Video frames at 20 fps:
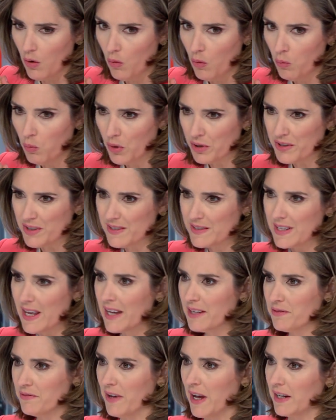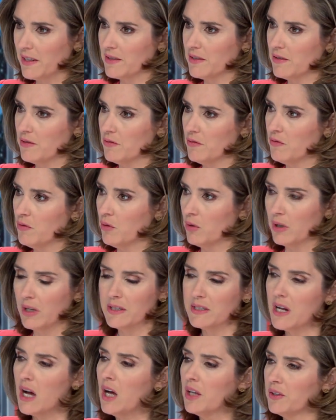What are the side effects for a
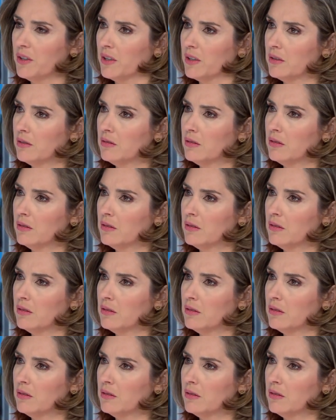toddler